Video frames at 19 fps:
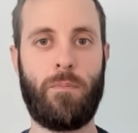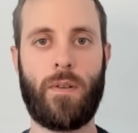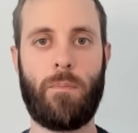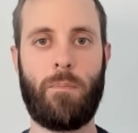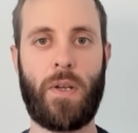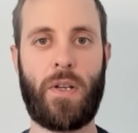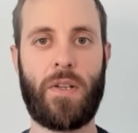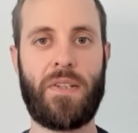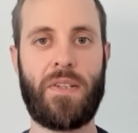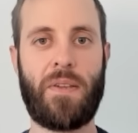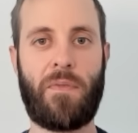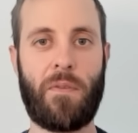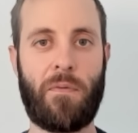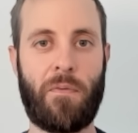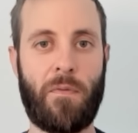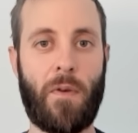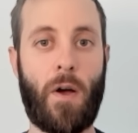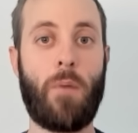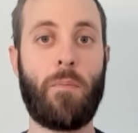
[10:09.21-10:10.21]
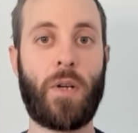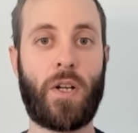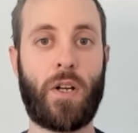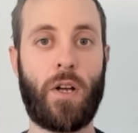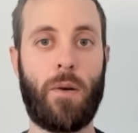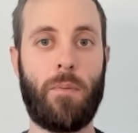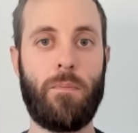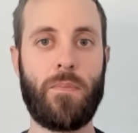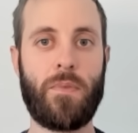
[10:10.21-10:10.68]
Because if the farmer
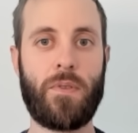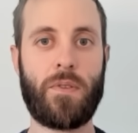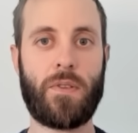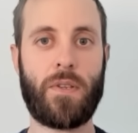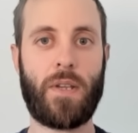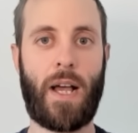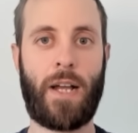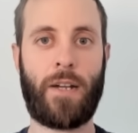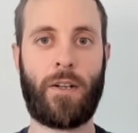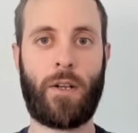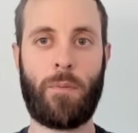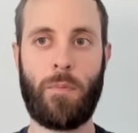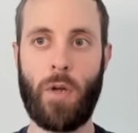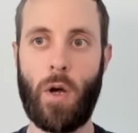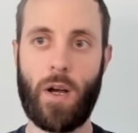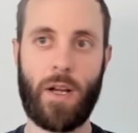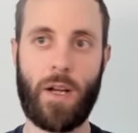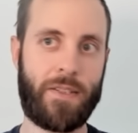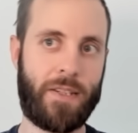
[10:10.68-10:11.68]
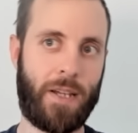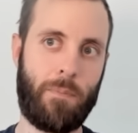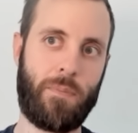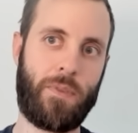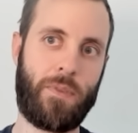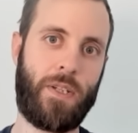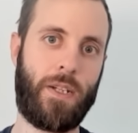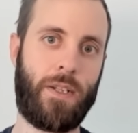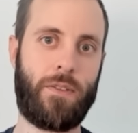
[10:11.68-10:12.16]
comes and I'm not
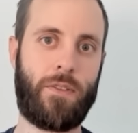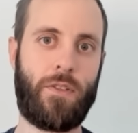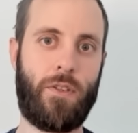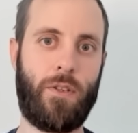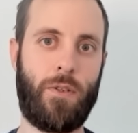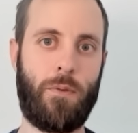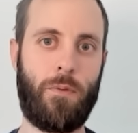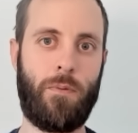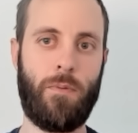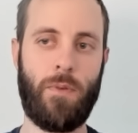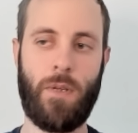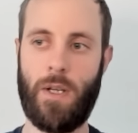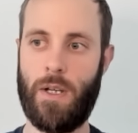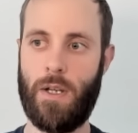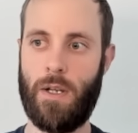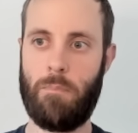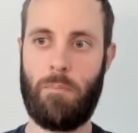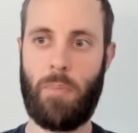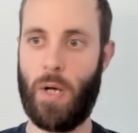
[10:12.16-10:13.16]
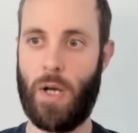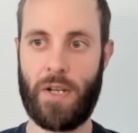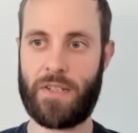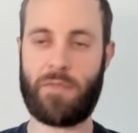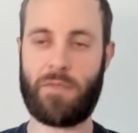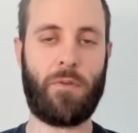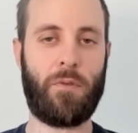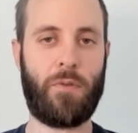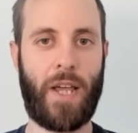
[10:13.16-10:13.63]
attempting to
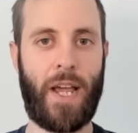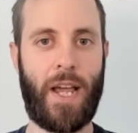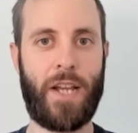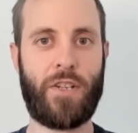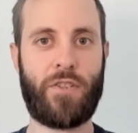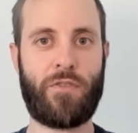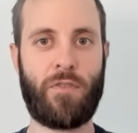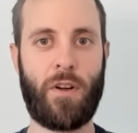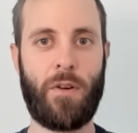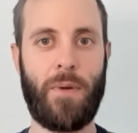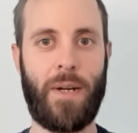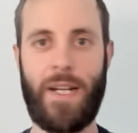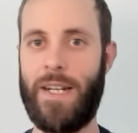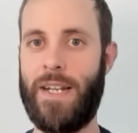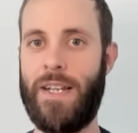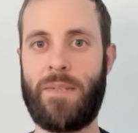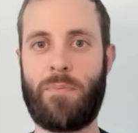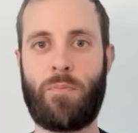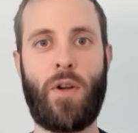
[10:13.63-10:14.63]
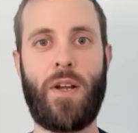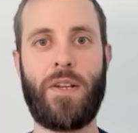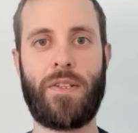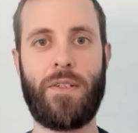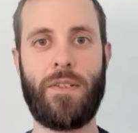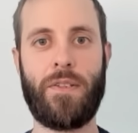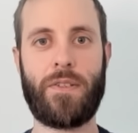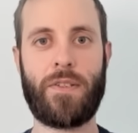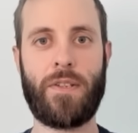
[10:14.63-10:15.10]
burst through the hedgerow in his
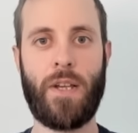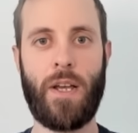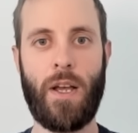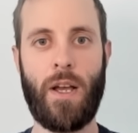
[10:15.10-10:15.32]
presence,